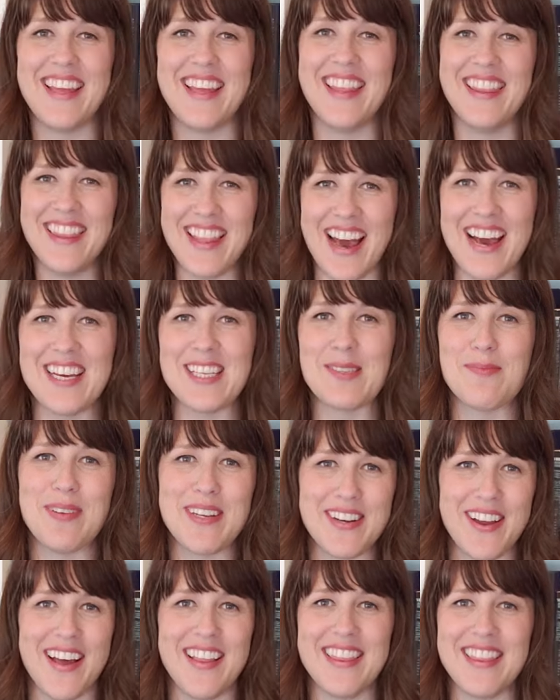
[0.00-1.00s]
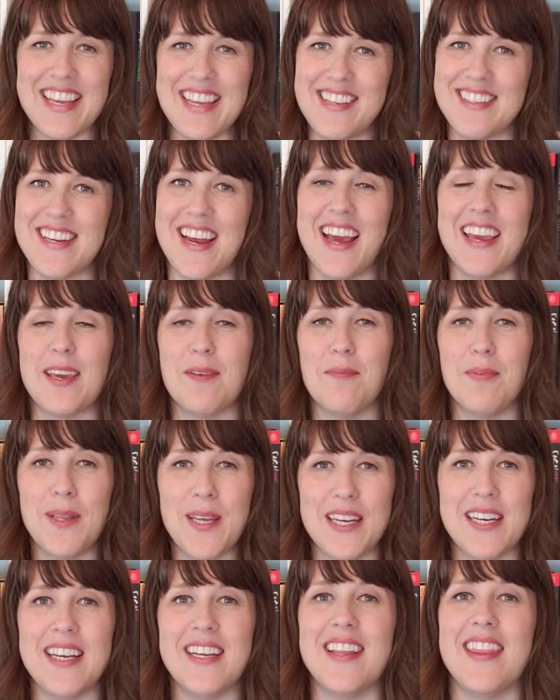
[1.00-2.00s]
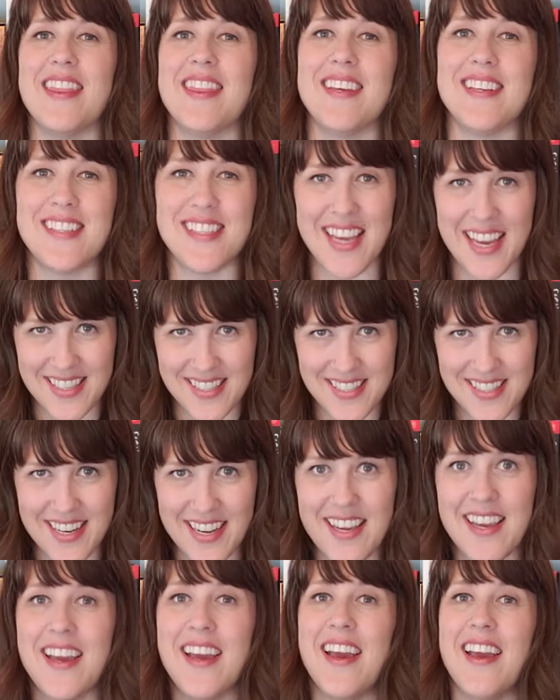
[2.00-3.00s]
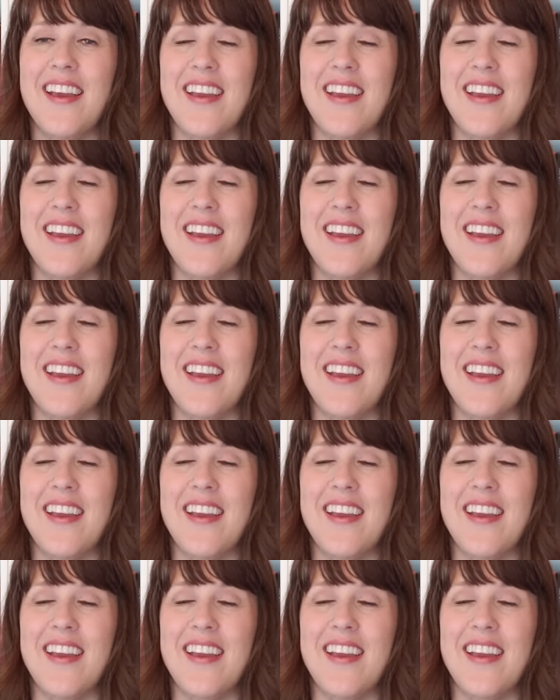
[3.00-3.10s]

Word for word: And last but not least, I completed The Testing.